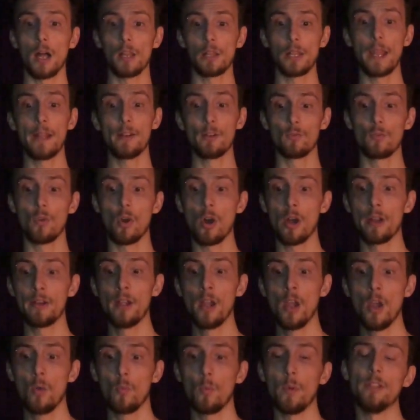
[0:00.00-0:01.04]
later on
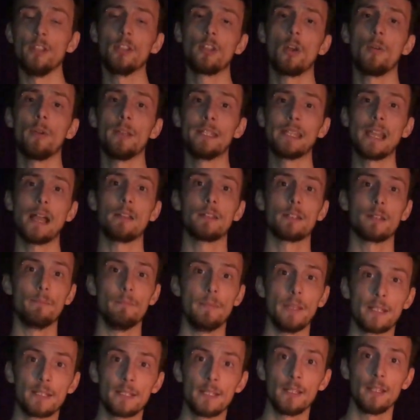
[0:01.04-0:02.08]
when you're going down to
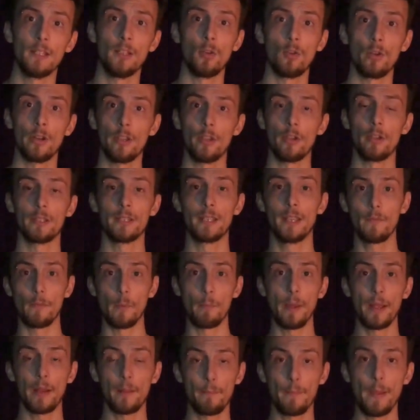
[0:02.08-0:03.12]
mixing the audio to give a
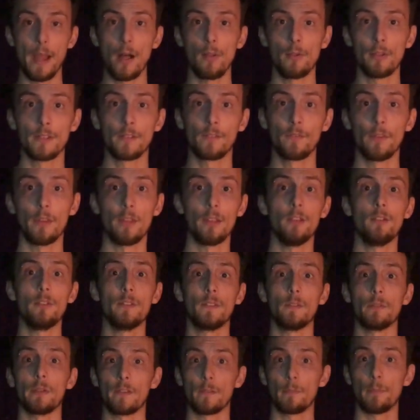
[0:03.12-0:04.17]
better balance for the
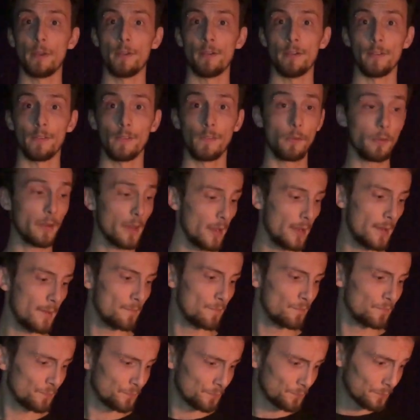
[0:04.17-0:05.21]
user experience, okay?
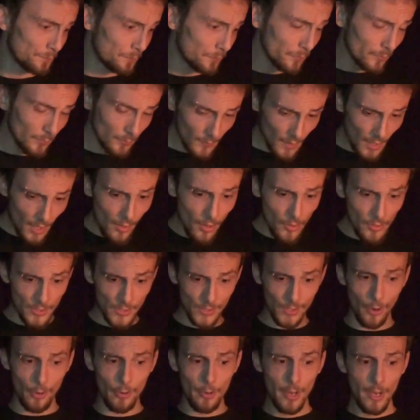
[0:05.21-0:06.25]

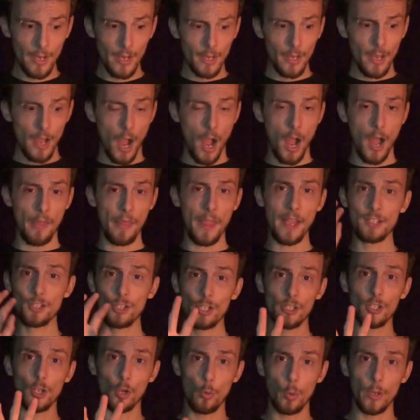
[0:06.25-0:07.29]
So that's
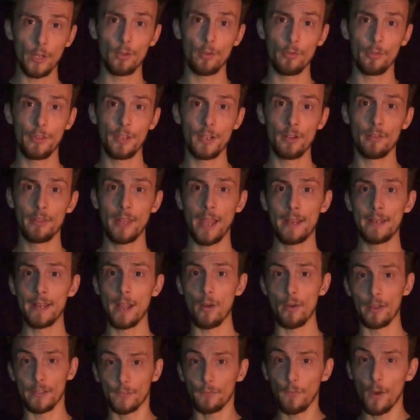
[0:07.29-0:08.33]
just a quick little thing on that.
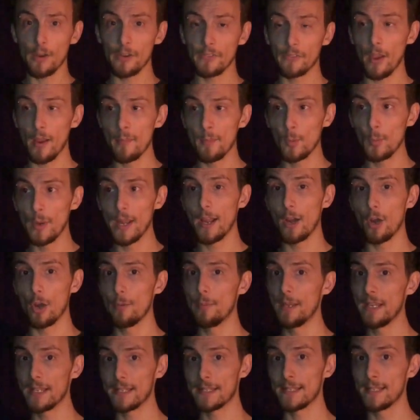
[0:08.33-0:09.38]
Now, as far as I'm aware,
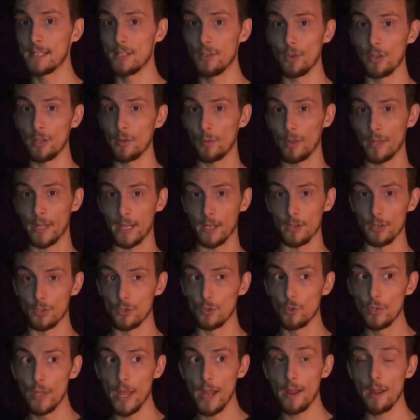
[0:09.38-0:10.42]
OBS is the only one that can
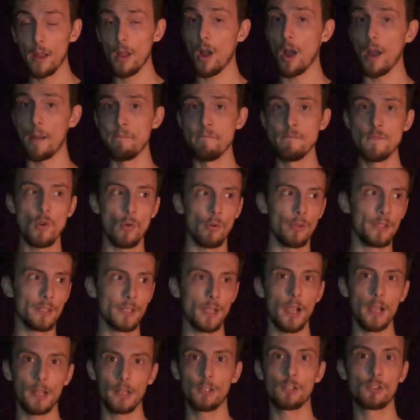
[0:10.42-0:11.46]
do that. I'm not
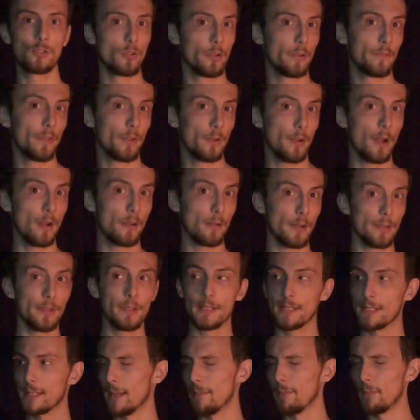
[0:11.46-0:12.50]
entirely sure if there are
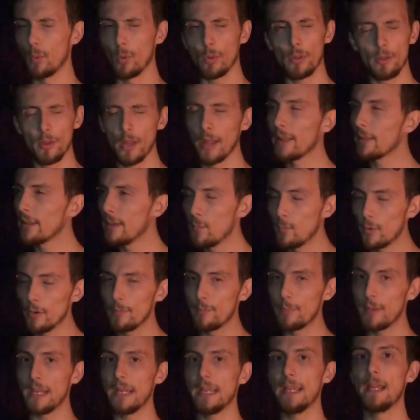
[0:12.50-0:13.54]
others. There more than likely
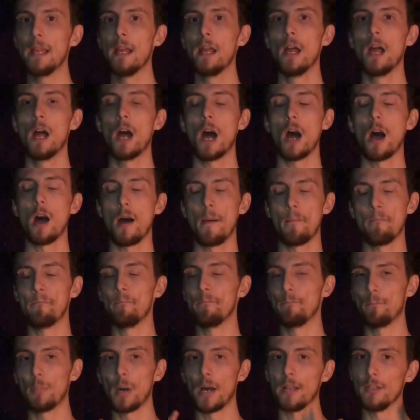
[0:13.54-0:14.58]
would be,
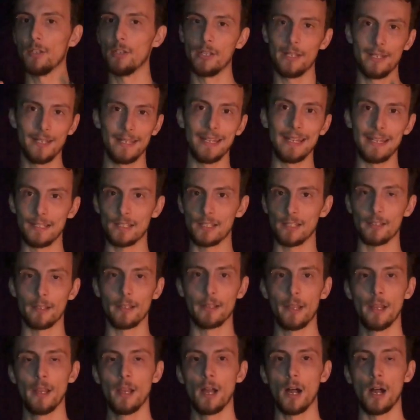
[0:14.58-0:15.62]
but you'd need to